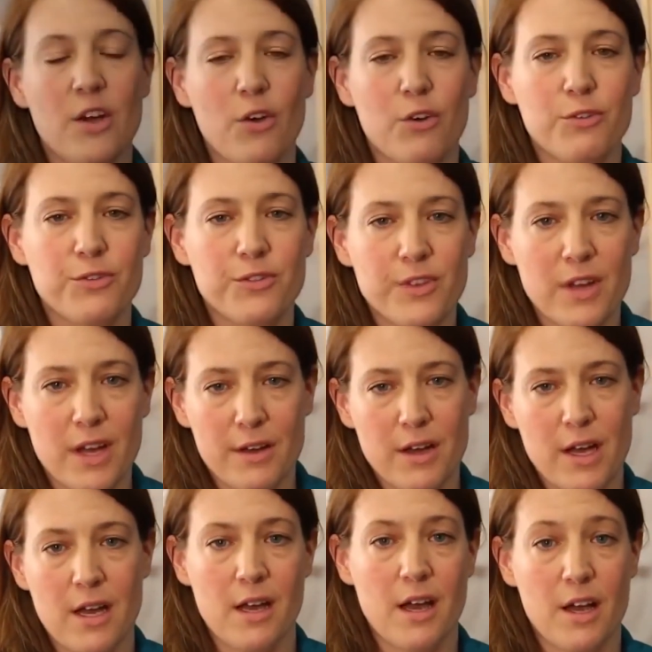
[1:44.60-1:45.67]
of
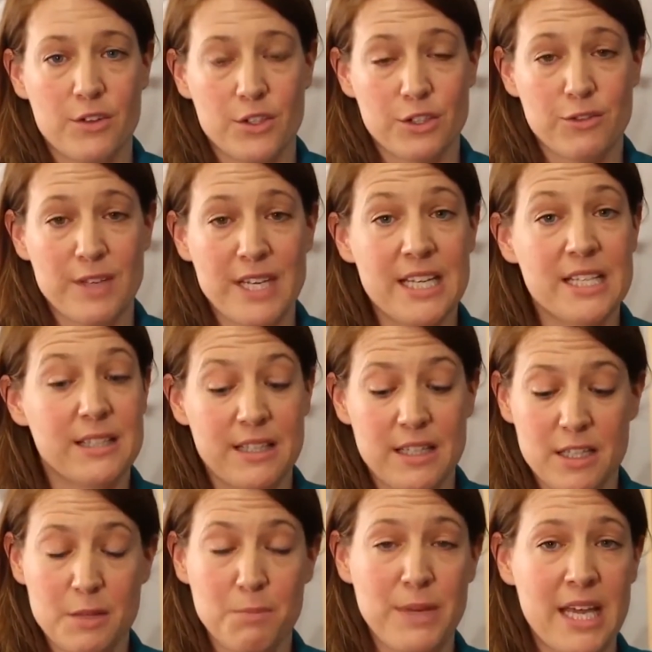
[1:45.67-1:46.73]
our degrees, either
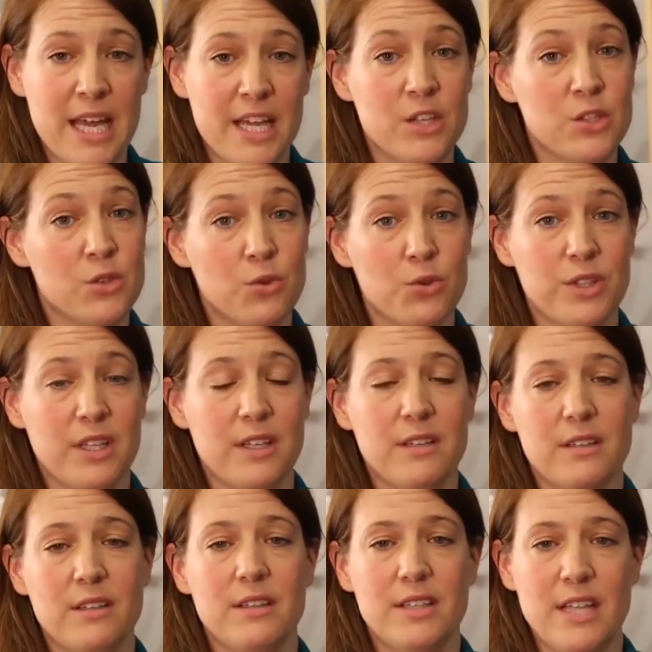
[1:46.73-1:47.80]
the BEng or the
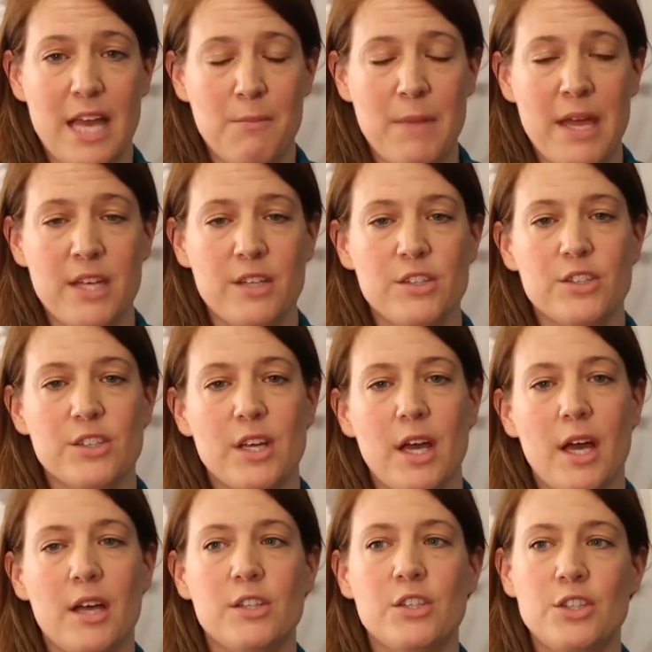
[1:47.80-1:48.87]
MEng,
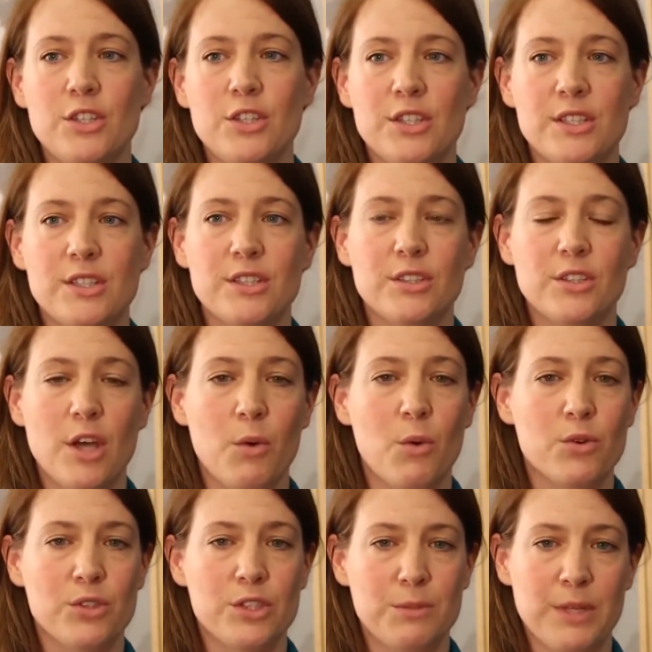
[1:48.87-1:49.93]
students go
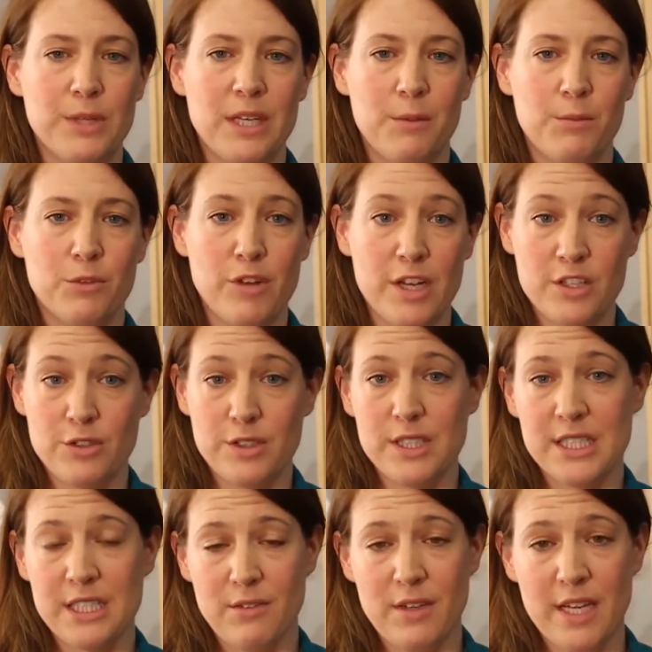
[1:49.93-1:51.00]
on to become graduate
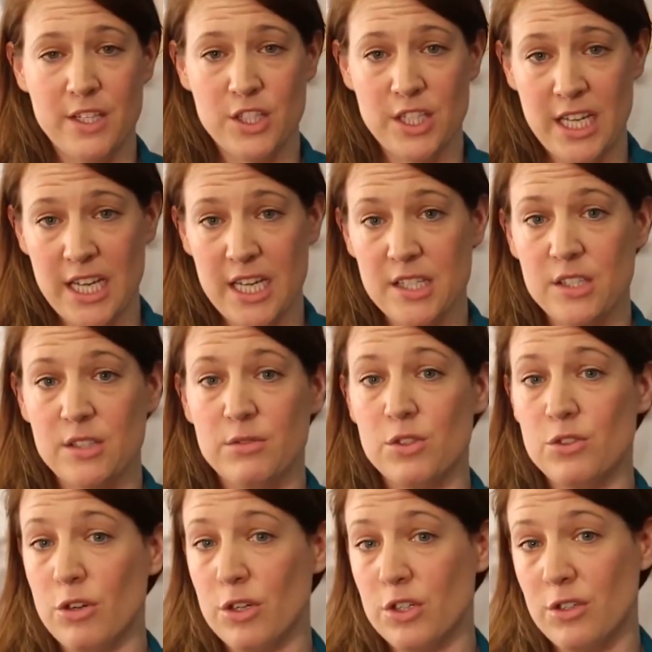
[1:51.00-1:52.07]
civil engineers,
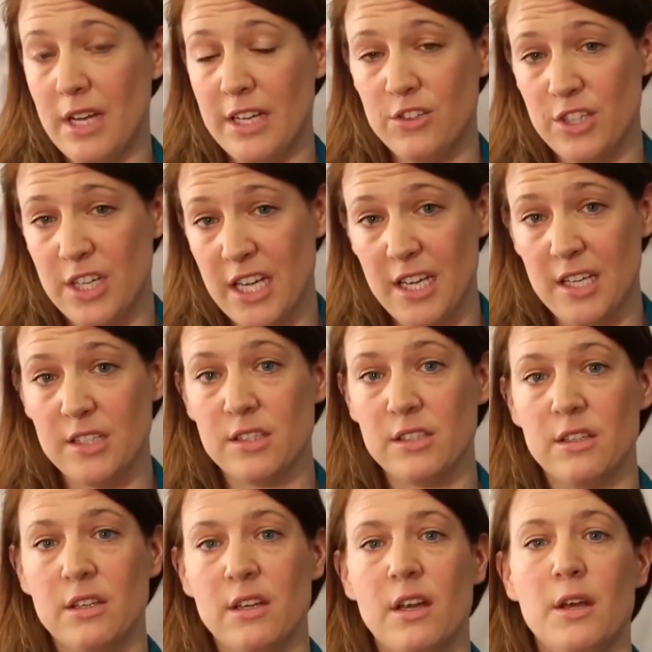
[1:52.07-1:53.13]
structural engineers,
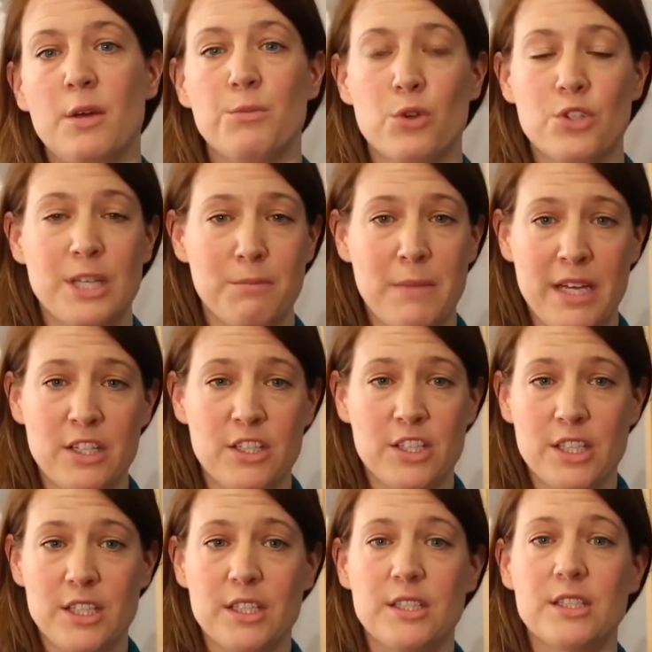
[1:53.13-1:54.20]
project
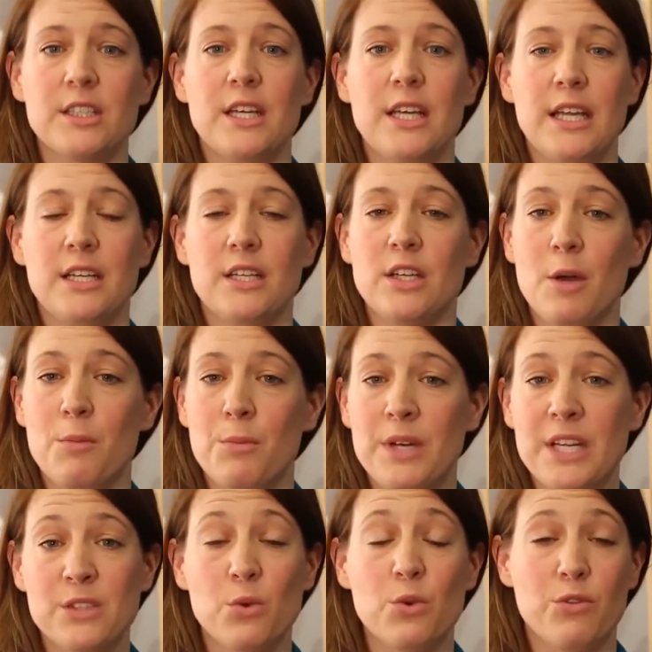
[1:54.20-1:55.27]
managers in
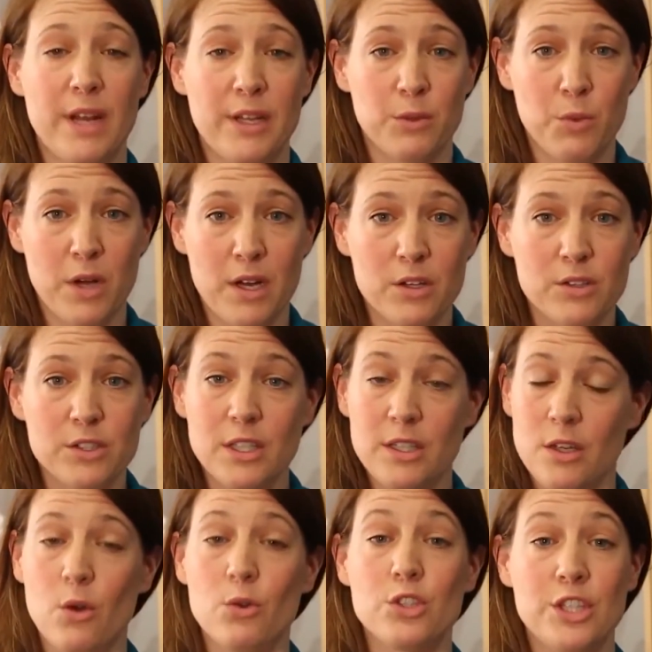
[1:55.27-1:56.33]
companies all around the world. A
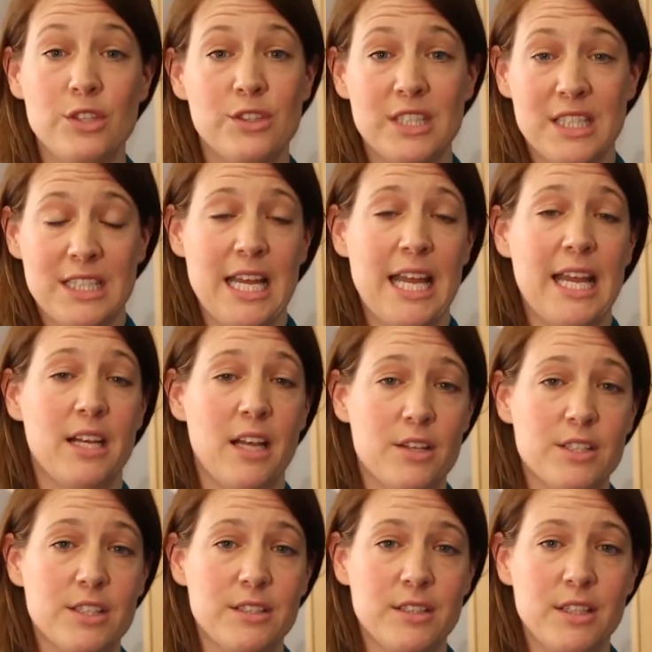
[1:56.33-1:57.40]
lot choose to stay in
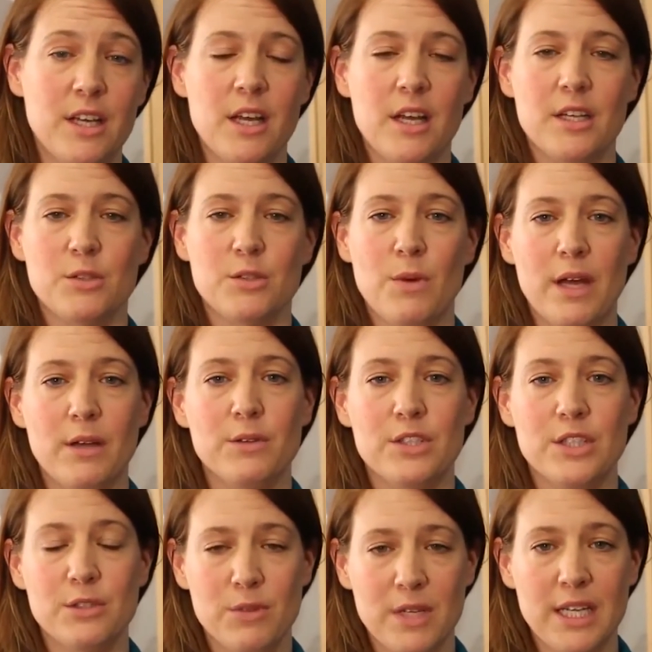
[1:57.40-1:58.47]
London as well, which
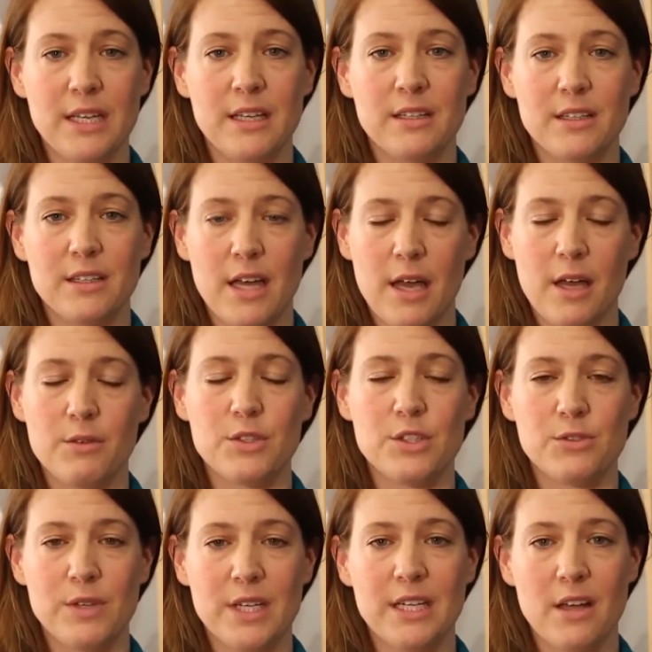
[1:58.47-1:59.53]
is
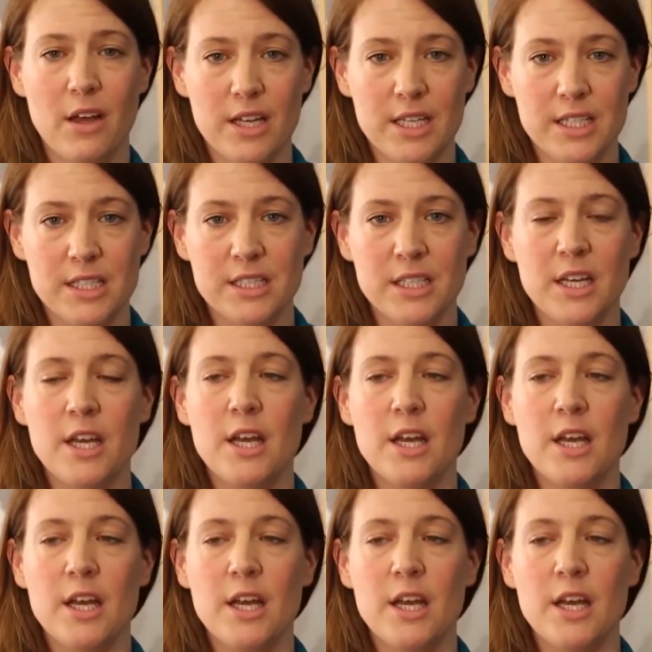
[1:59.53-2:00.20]
really nice.